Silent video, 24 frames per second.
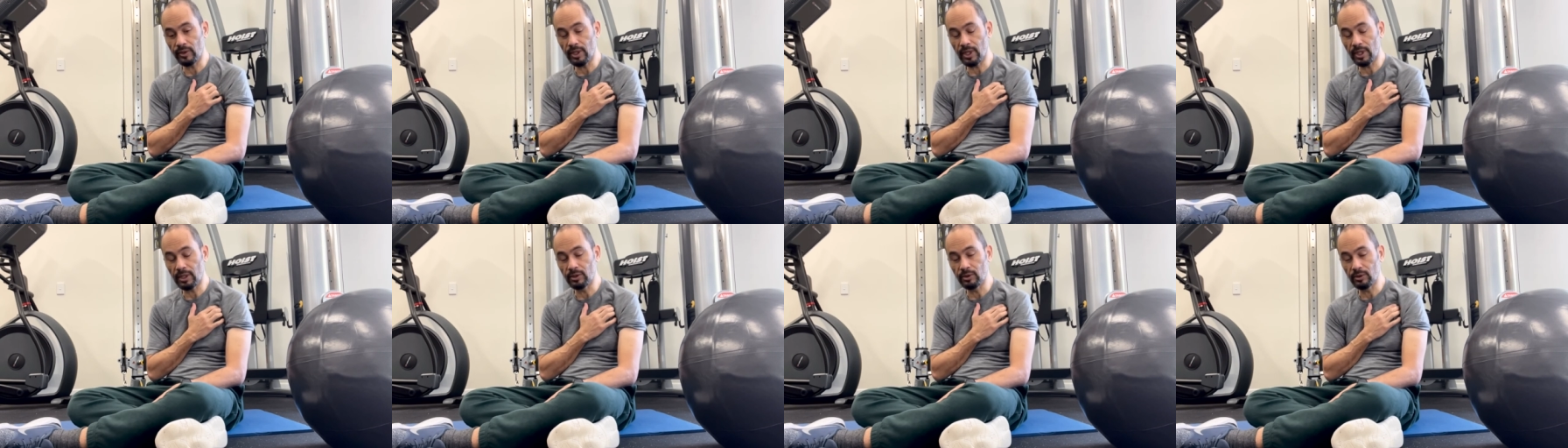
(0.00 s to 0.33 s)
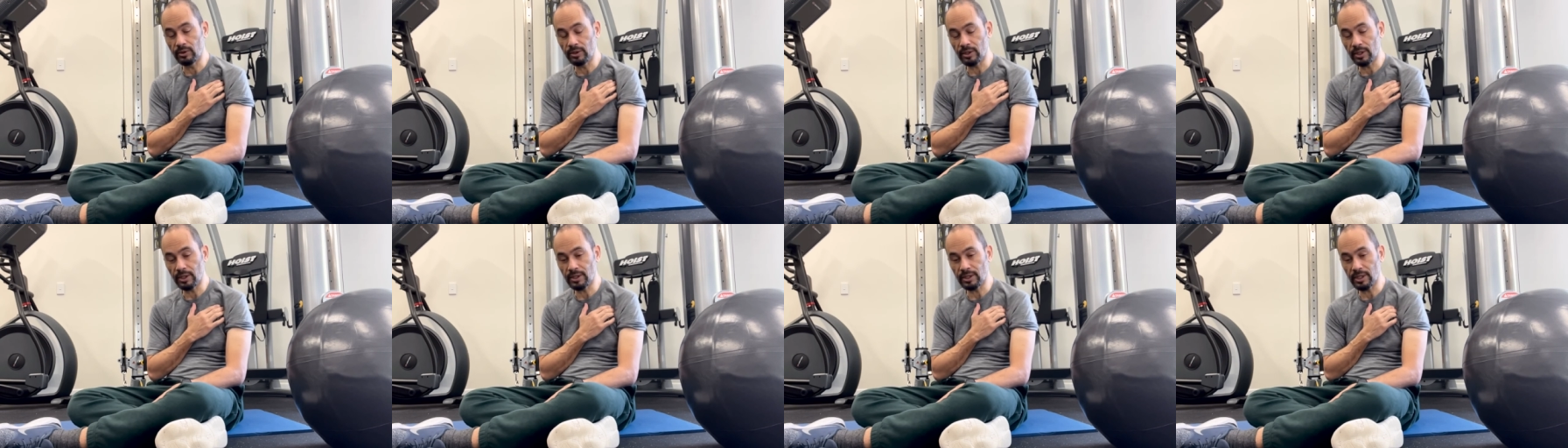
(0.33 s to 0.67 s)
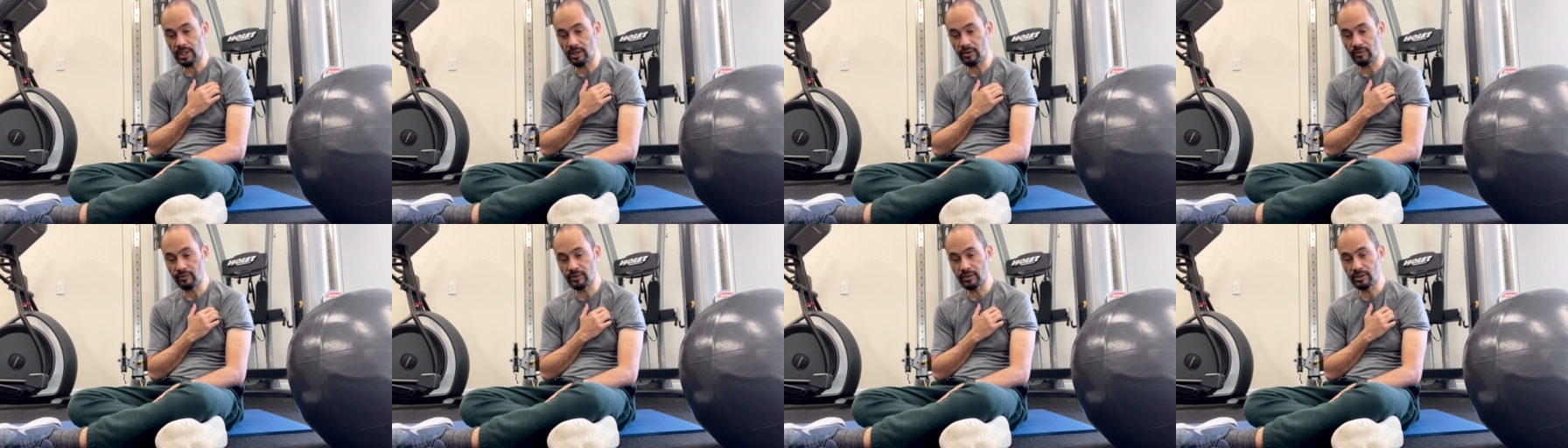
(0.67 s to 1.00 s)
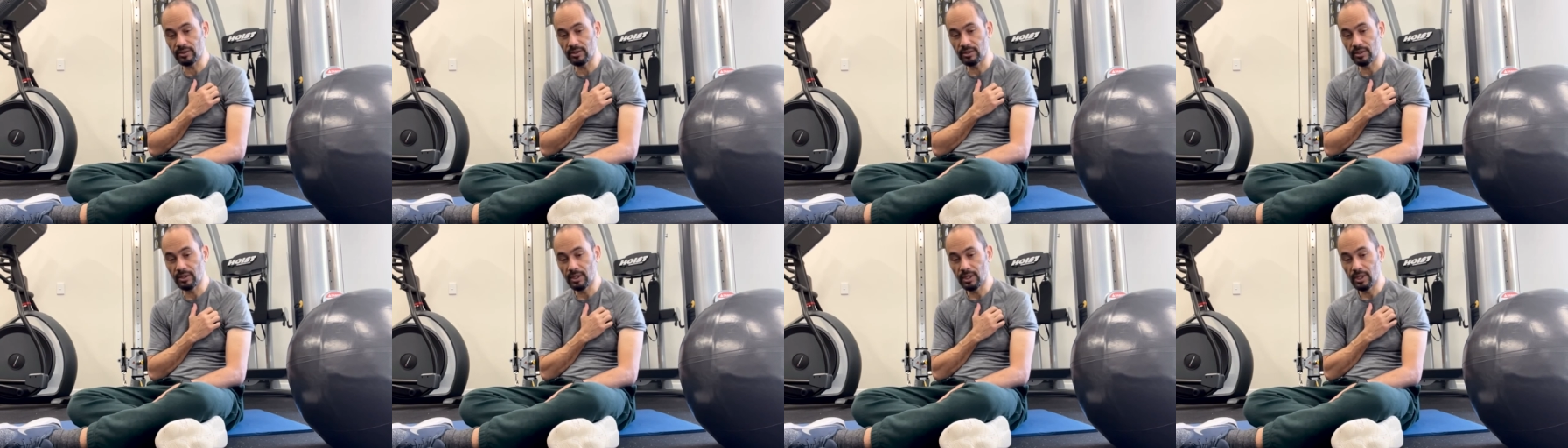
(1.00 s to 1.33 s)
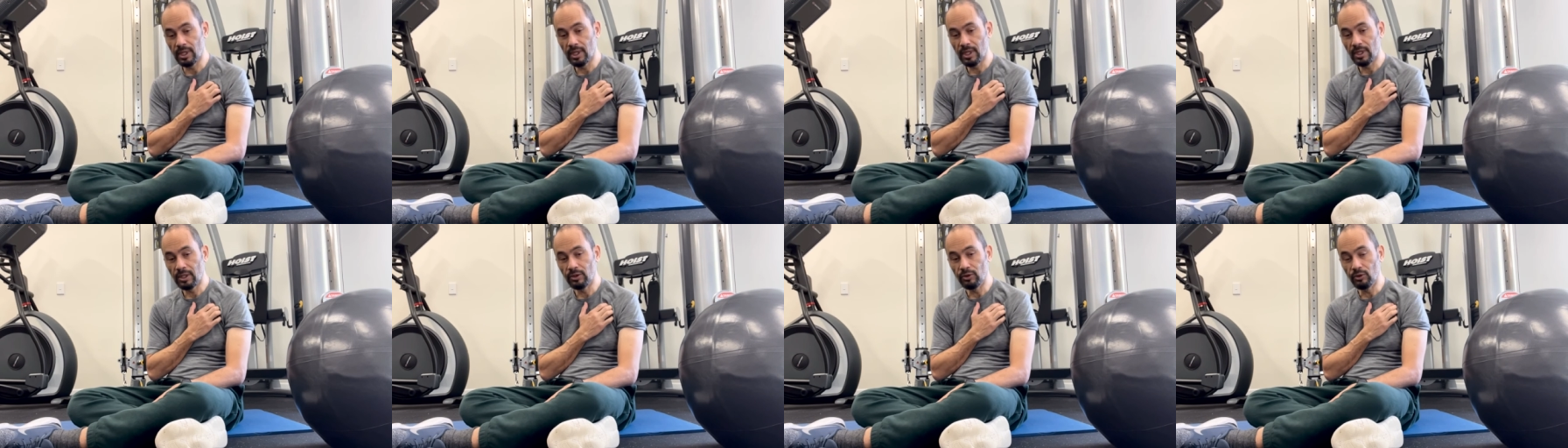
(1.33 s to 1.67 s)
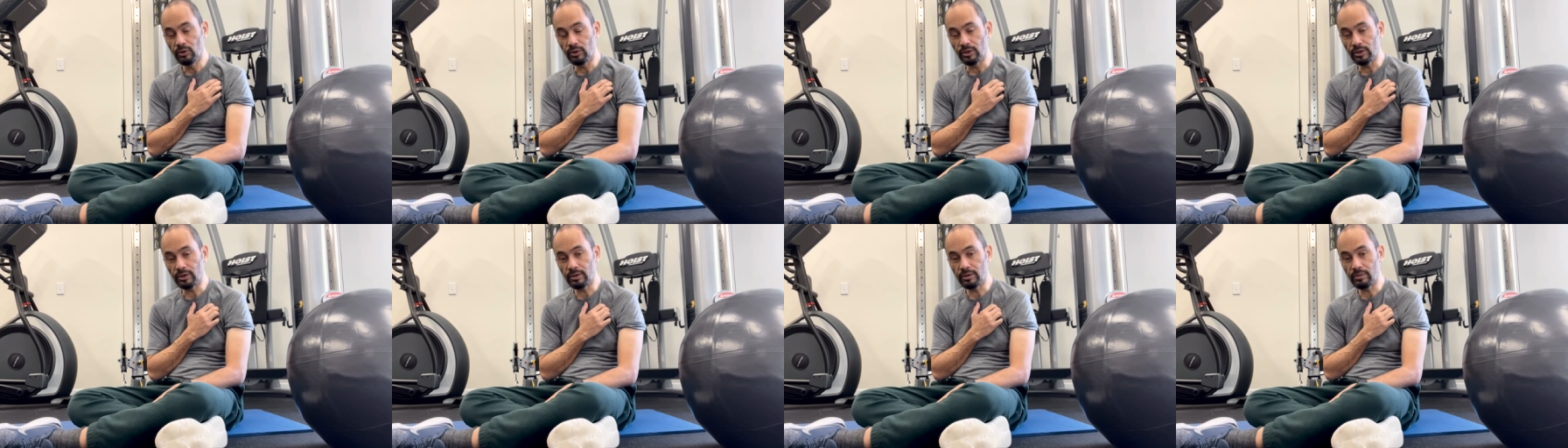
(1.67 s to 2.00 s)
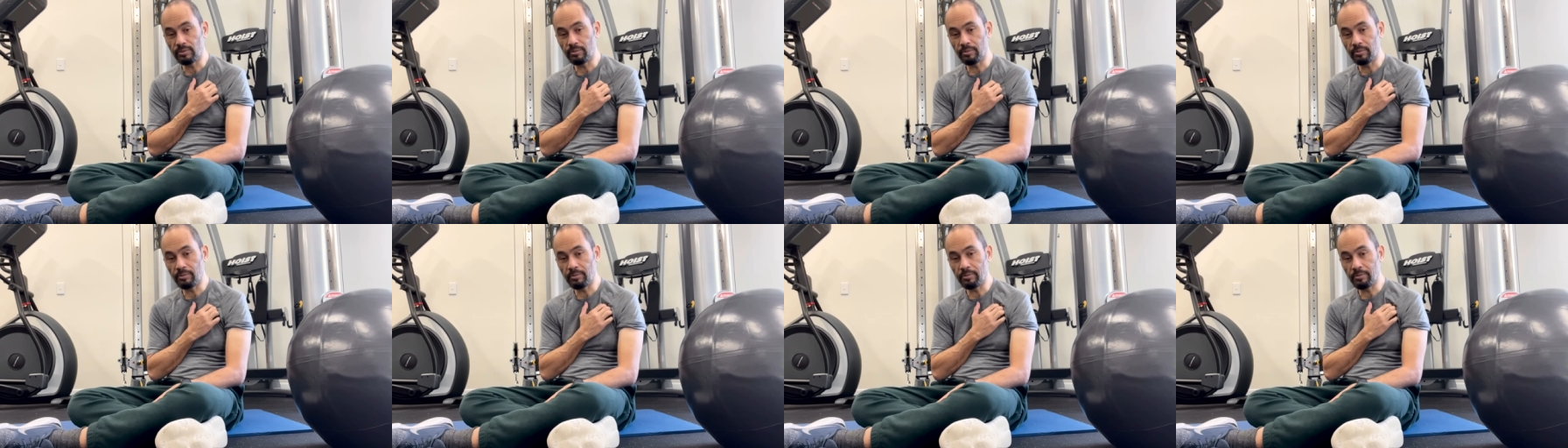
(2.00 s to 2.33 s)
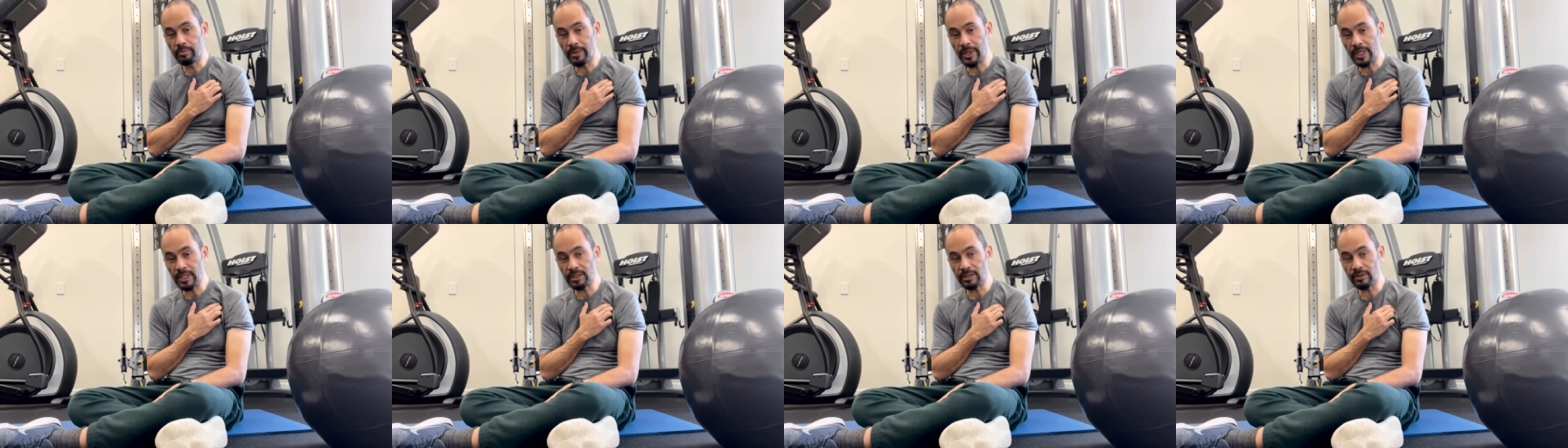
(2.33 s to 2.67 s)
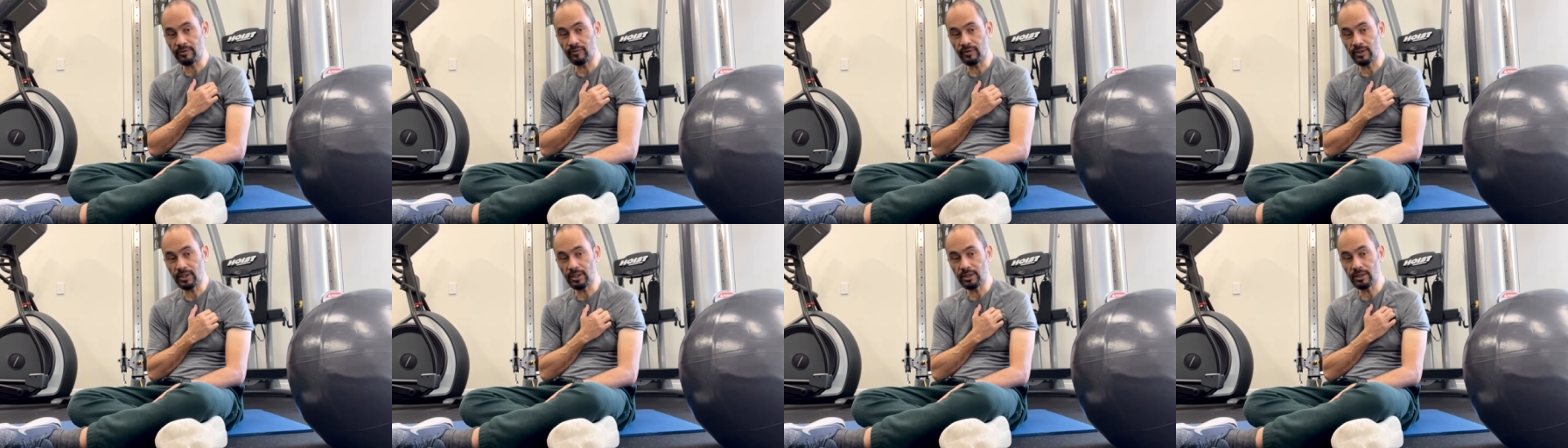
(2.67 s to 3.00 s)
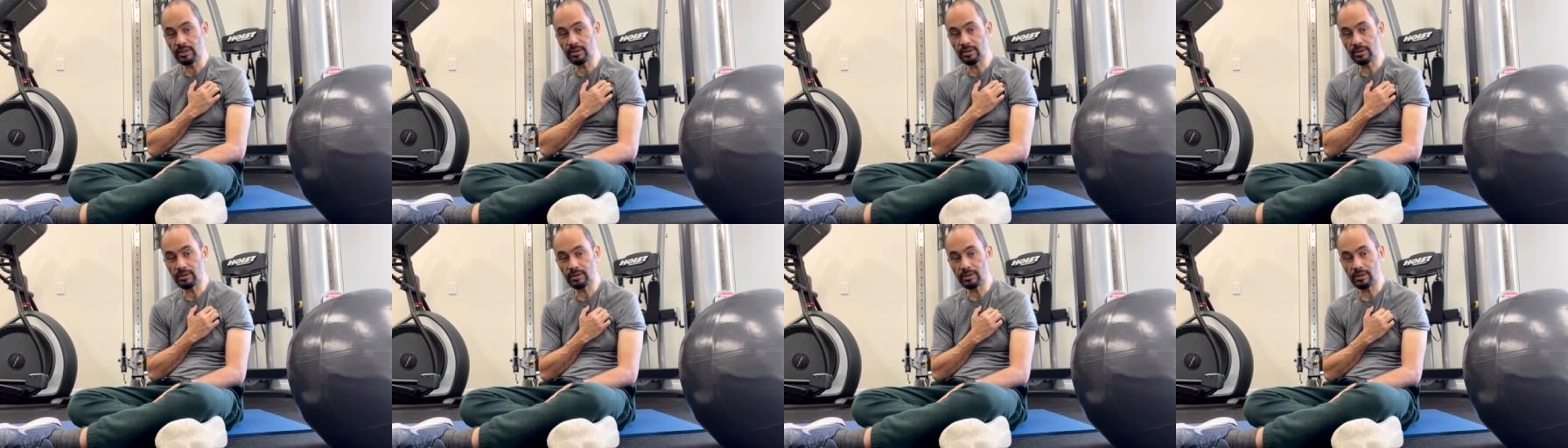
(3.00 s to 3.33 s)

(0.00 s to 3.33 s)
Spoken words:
can't do it yourselves, do it passively.